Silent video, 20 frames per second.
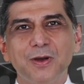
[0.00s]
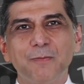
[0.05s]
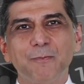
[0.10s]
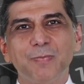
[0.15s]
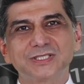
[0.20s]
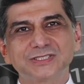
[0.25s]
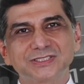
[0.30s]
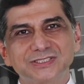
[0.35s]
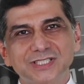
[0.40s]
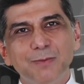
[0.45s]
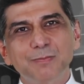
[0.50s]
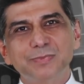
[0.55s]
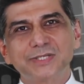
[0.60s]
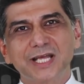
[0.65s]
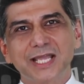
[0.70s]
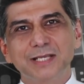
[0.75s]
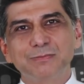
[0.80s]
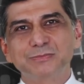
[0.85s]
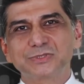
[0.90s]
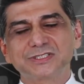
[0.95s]
But
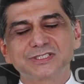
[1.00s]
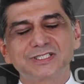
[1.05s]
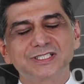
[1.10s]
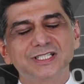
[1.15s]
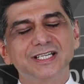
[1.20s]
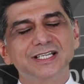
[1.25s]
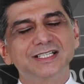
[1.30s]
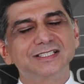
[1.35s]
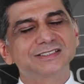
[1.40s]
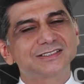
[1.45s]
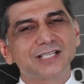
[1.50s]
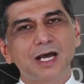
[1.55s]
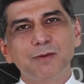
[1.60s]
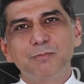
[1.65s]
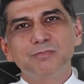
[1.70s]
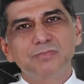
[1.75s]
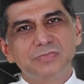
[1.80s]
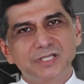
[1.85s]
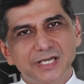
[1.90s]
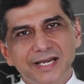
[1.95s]
sometimes
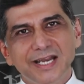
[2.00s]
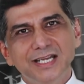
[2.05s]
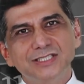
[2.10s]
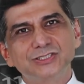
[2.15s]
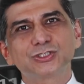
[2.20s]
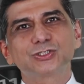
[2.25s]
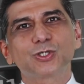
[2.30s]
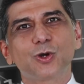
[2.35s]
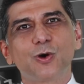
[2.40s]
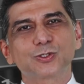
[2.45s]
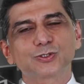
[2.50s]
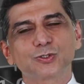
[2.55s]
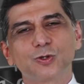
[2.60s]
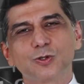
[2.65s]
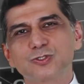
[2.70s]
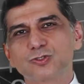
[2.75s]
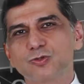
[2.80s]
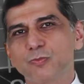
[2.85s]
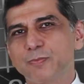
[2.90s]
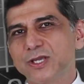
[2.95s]
some great stocks
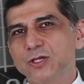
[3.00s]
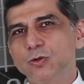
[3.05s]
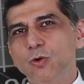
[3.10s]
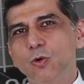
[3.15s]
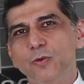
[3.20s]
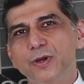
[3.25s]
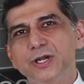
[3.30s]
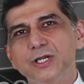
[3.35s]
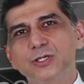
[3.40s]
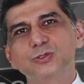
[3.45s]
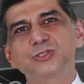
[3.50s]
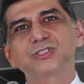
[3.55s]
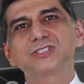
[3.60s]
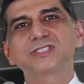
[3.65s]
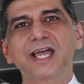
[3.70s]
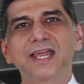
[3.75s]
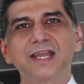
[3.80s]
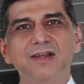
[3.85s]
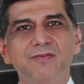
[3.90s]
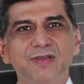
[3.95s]
also may go into
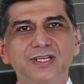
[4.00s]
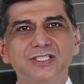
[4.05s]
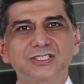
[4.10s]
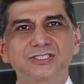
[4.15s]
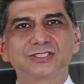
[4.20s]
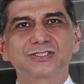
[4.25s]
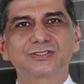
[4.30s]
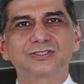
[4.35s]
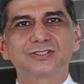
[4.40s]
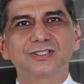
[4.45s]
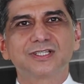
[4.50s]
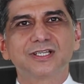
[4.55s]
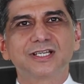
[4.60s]
sideways.